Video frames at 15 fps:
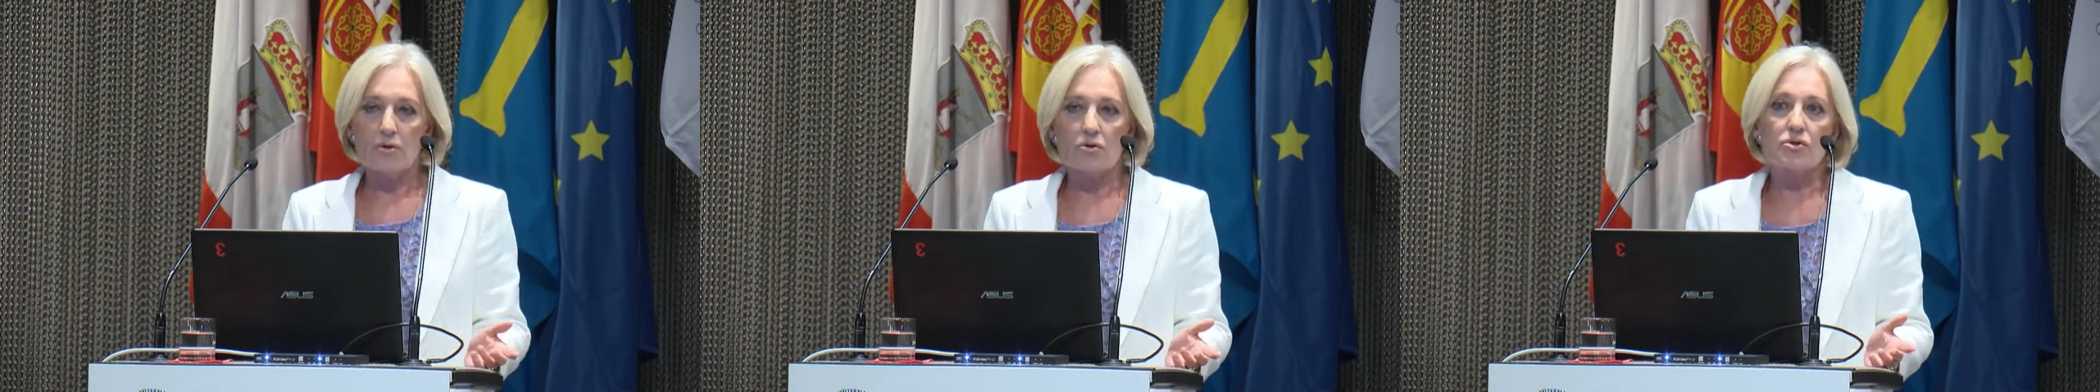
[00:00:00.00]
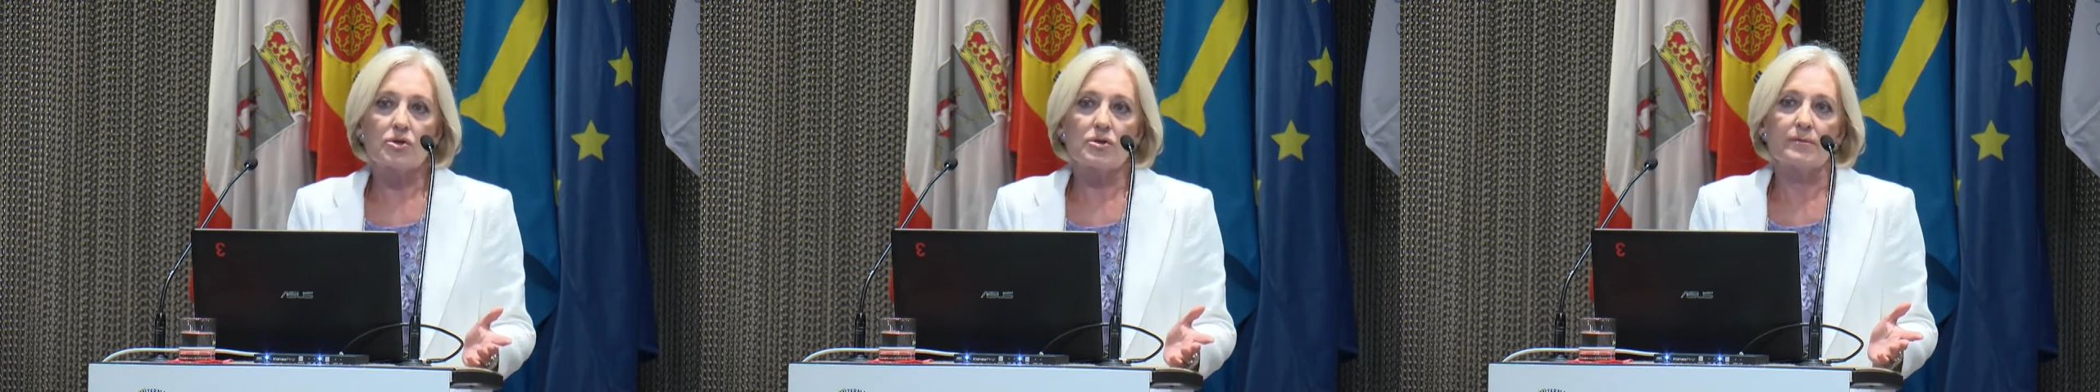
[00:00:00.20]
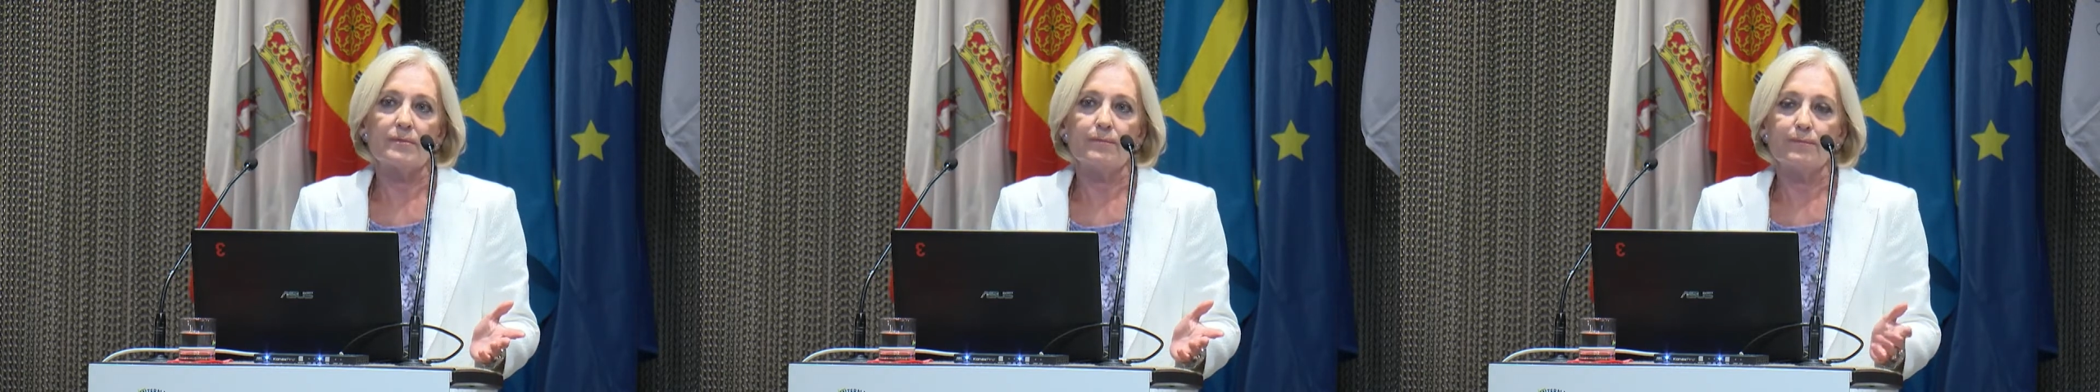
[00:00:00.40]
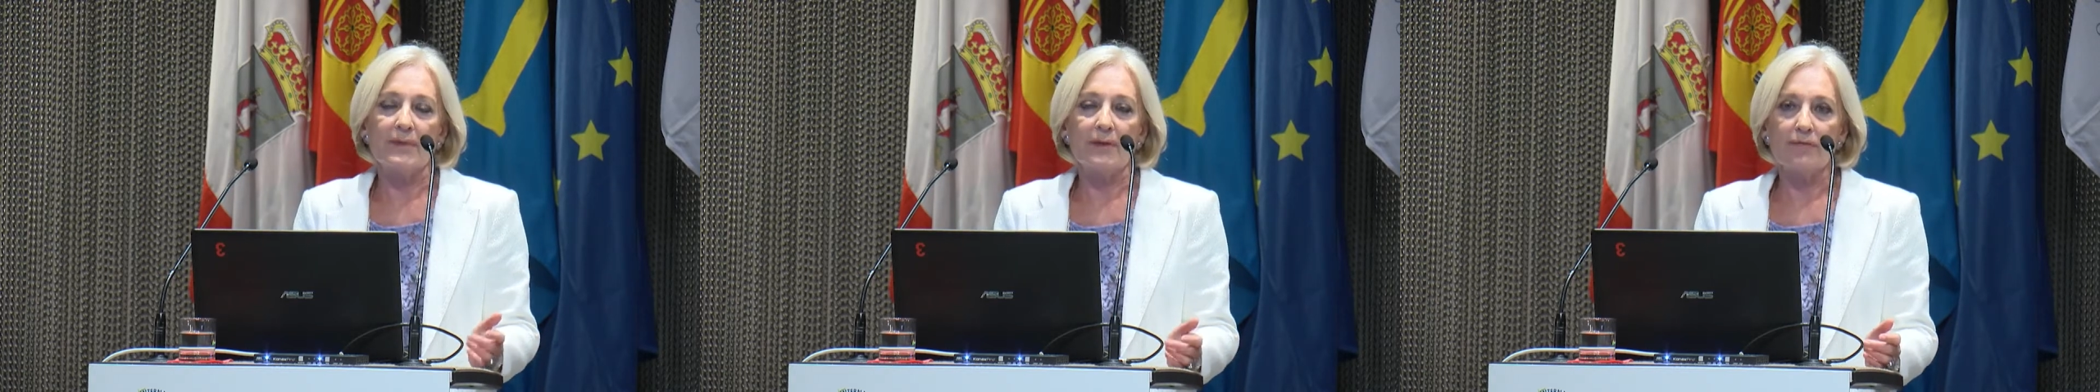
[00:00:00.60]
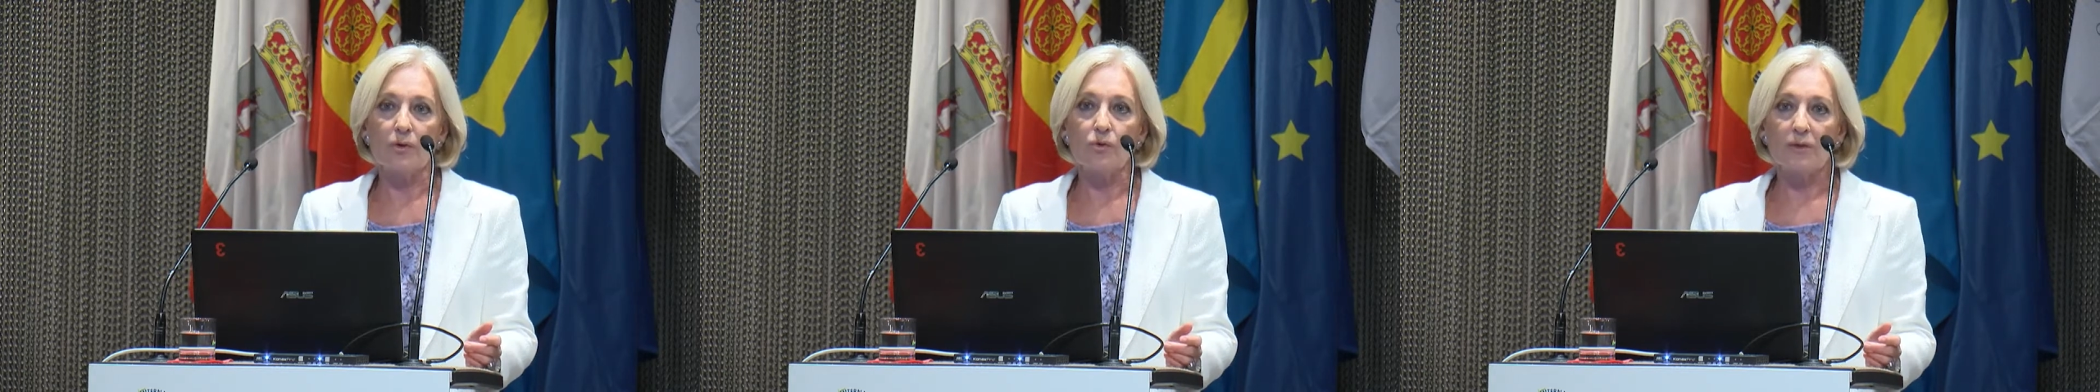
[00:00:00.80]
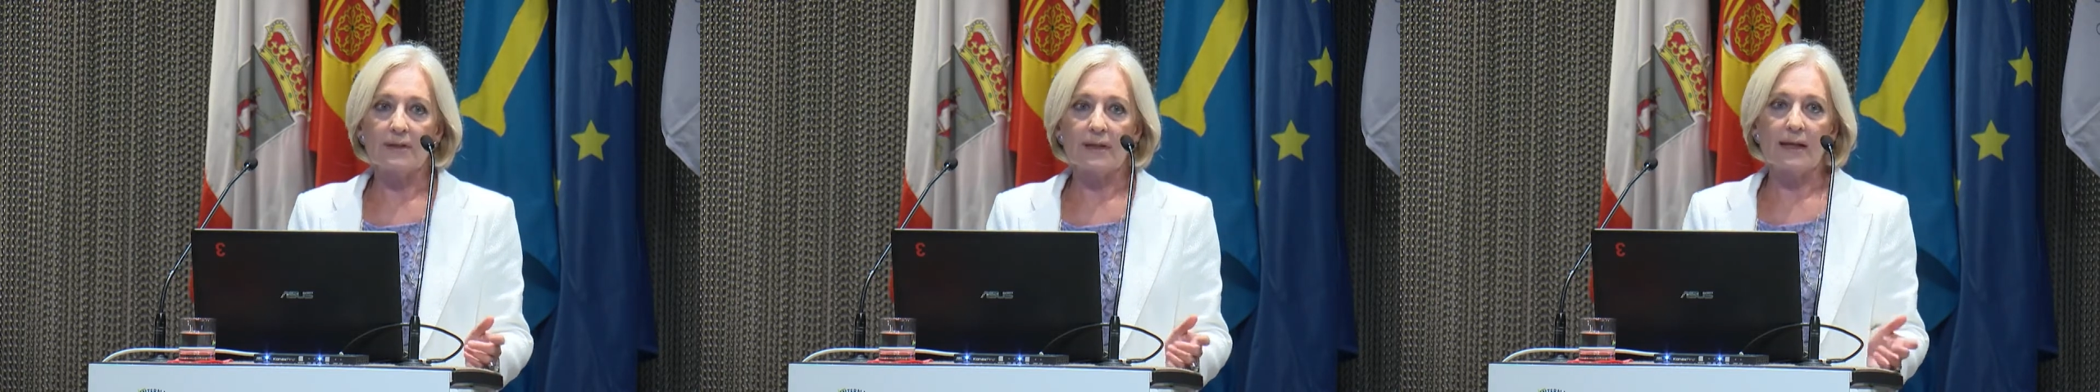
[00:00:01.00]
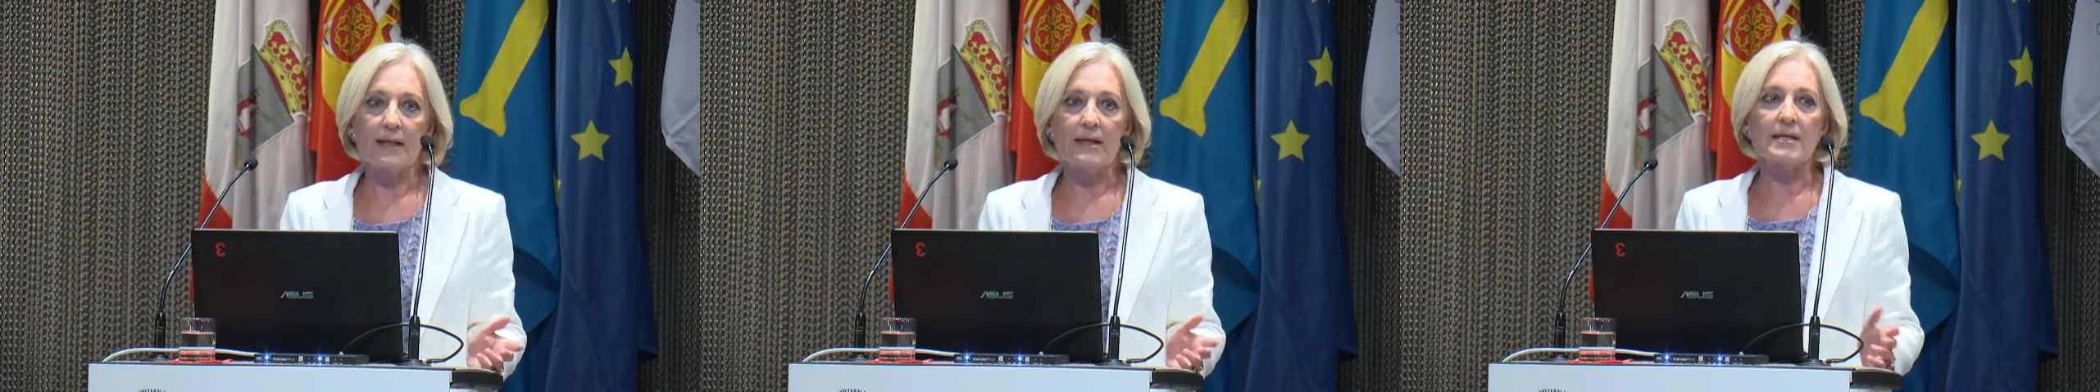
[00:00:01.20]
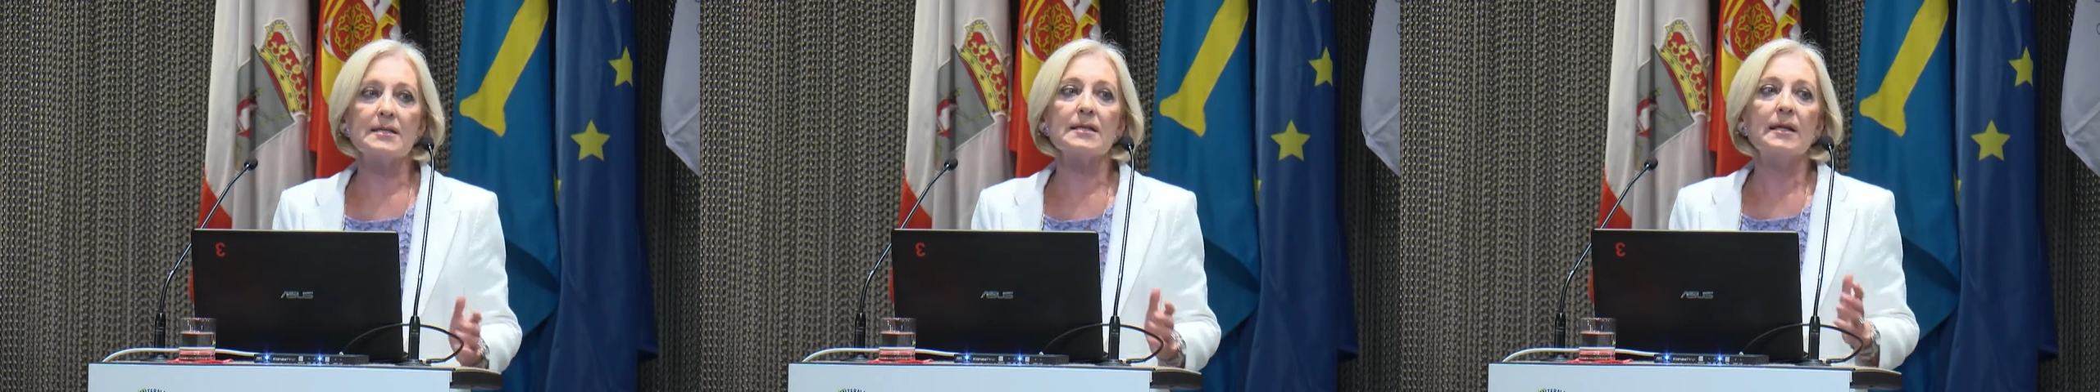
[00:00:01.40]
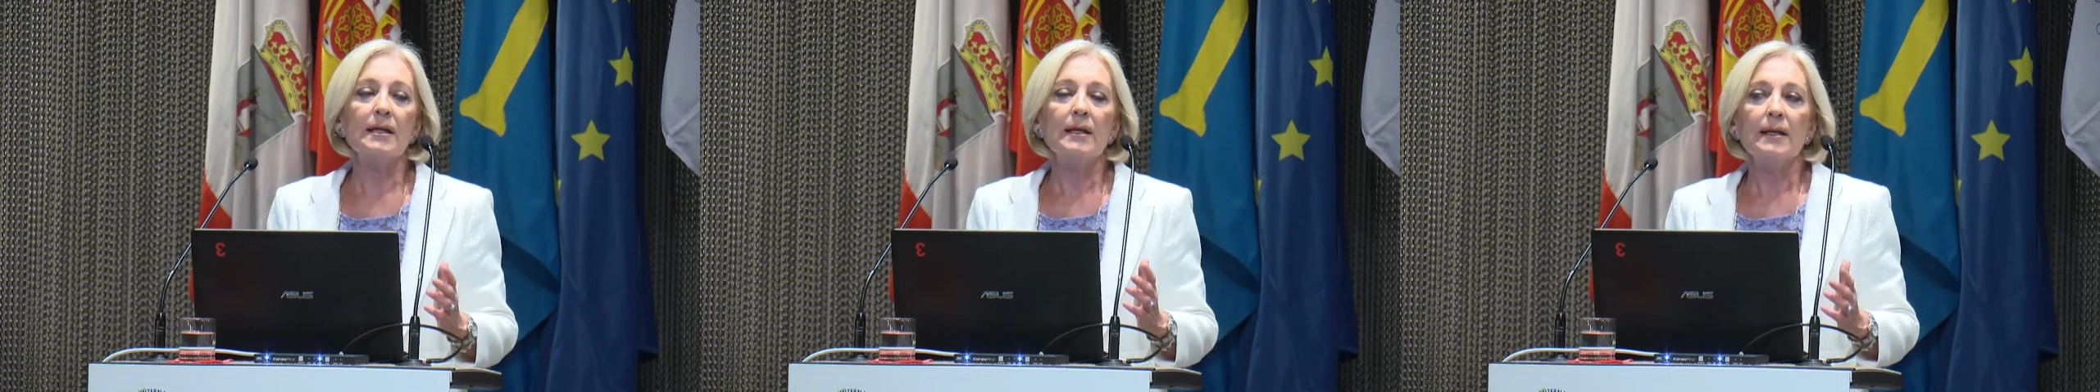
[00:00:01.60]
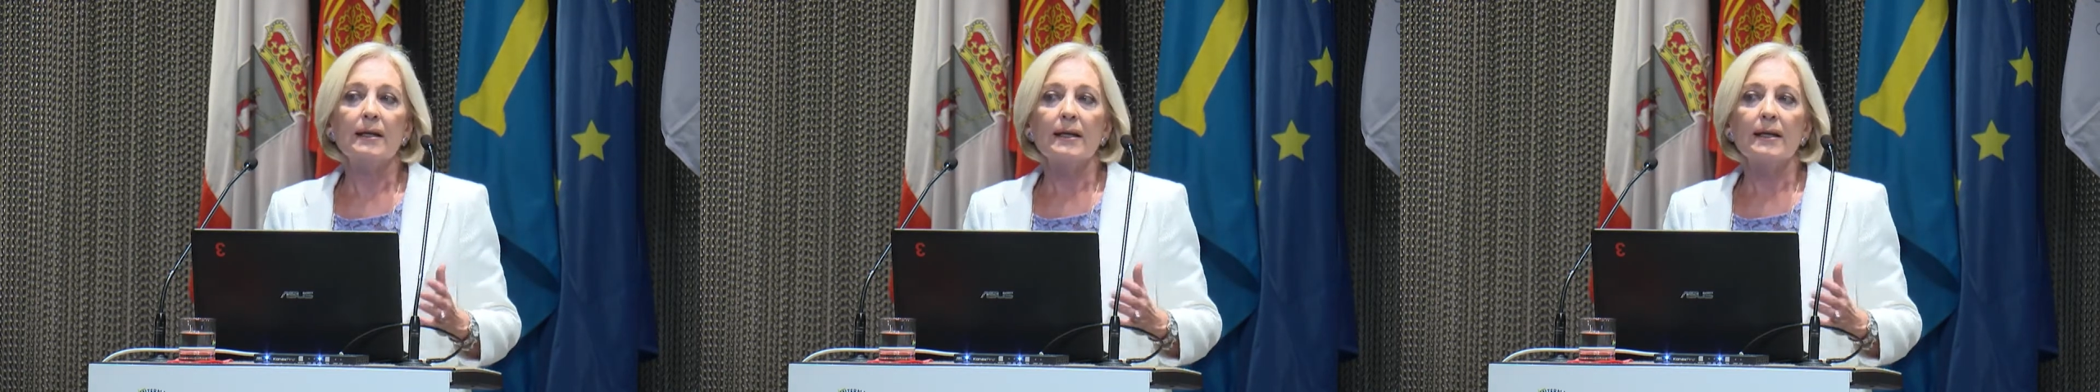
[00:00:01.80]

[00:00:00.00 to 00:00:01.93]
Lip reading: sustainable future.